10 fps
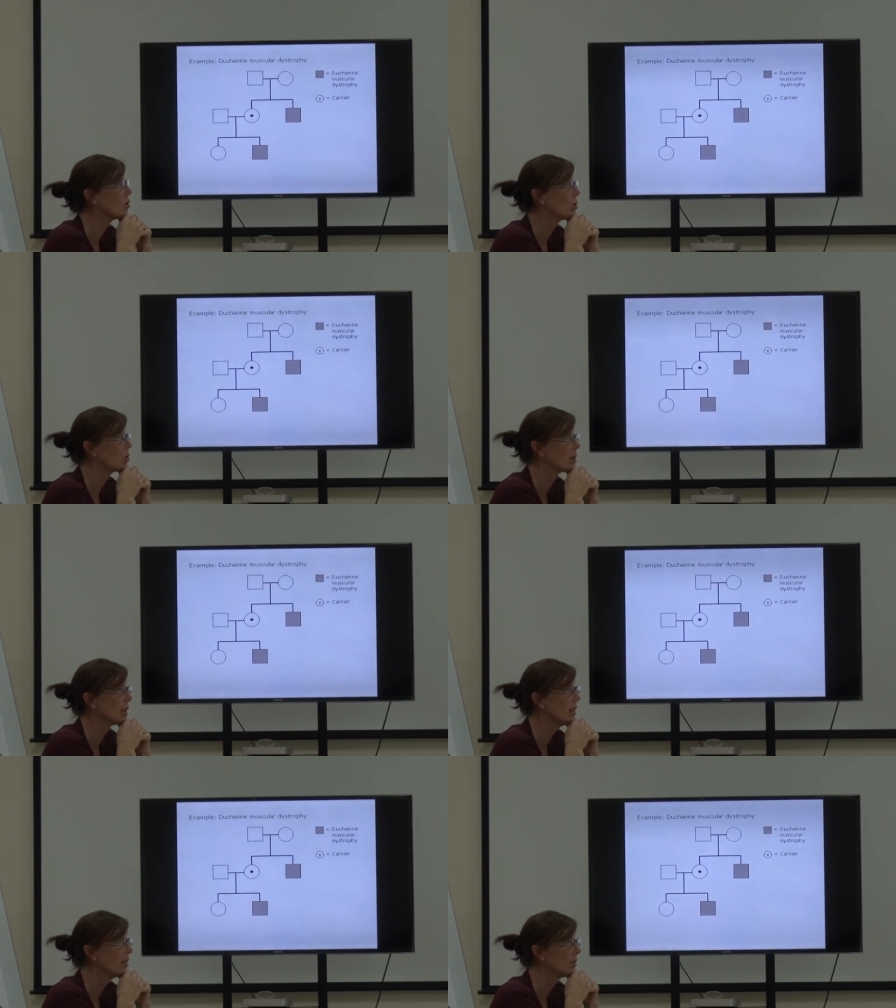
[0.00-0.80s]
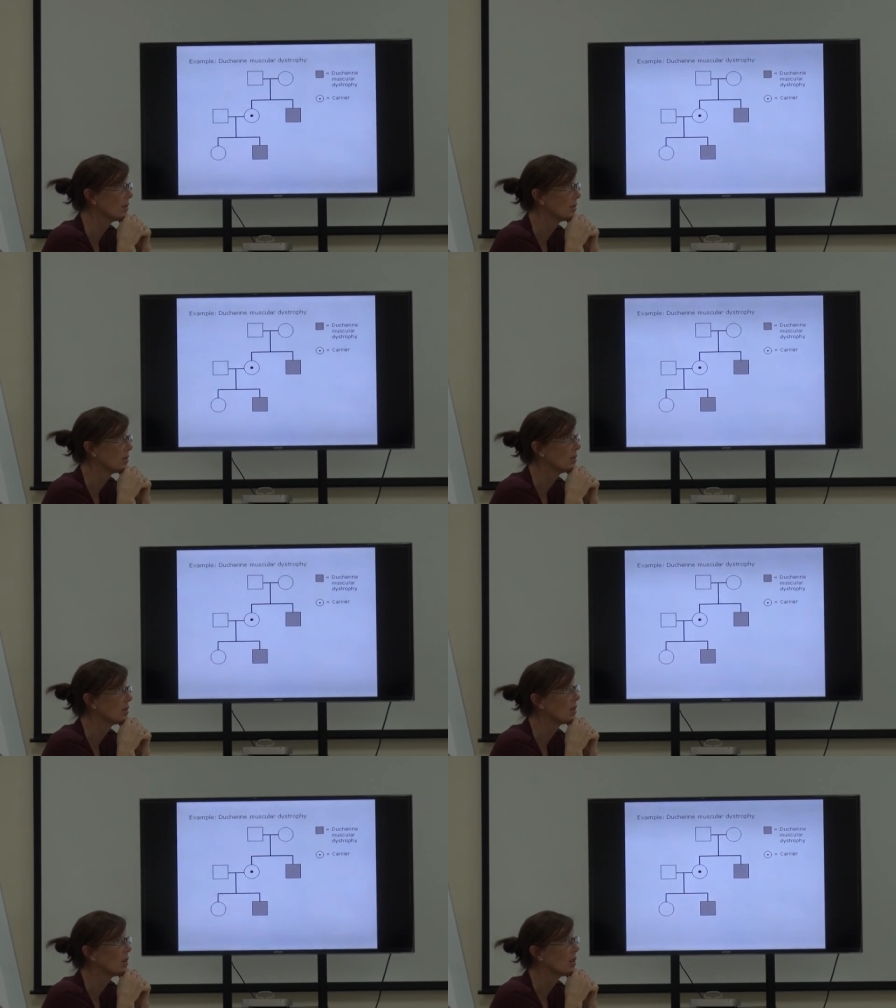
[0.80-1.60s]
daughter
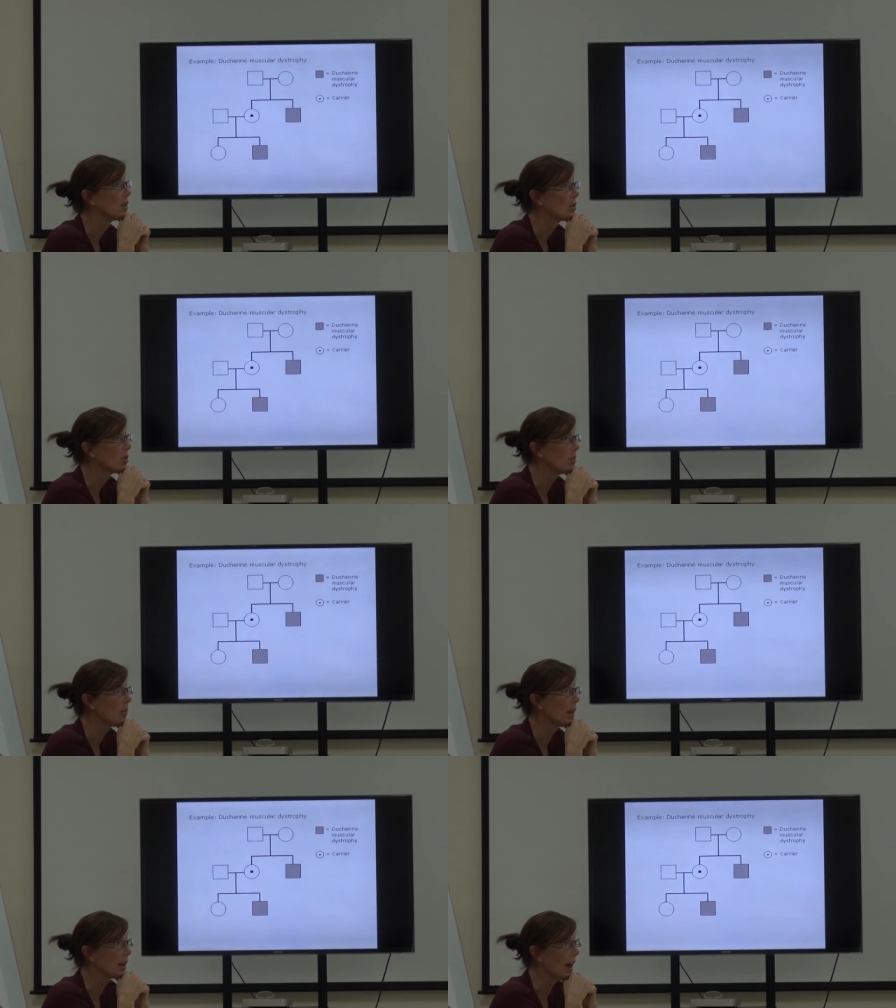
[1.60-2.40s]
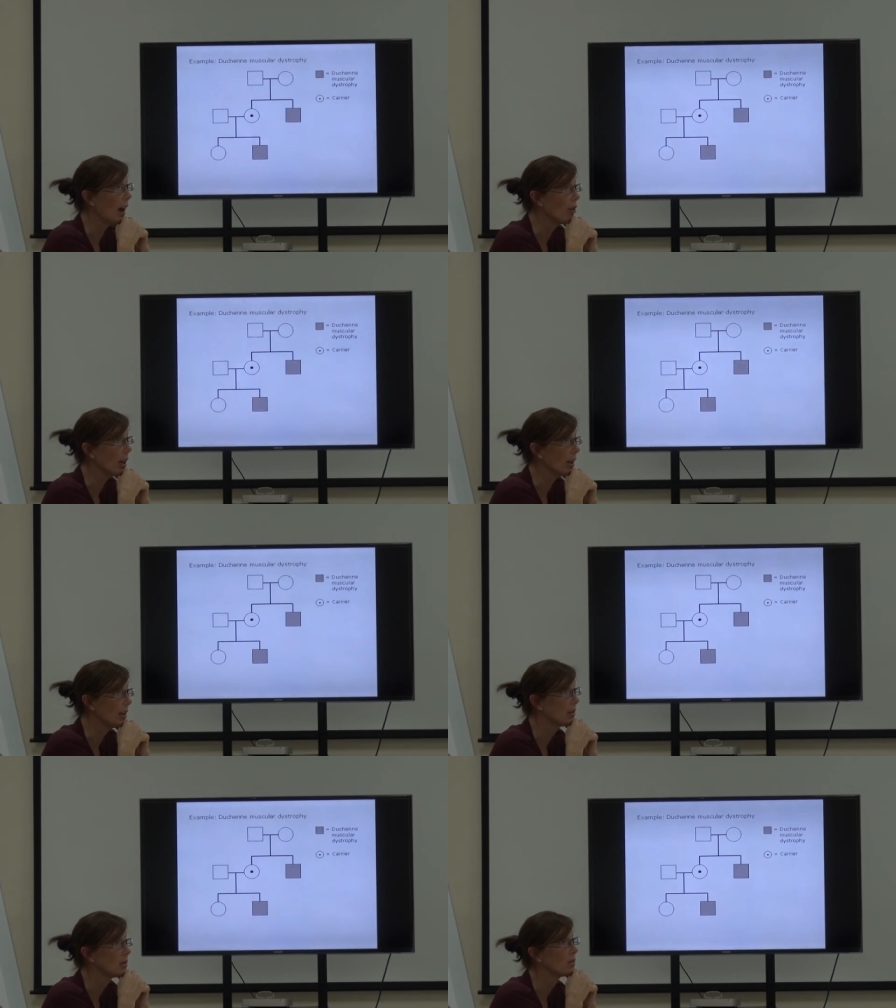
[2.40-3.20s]
to be a carrier?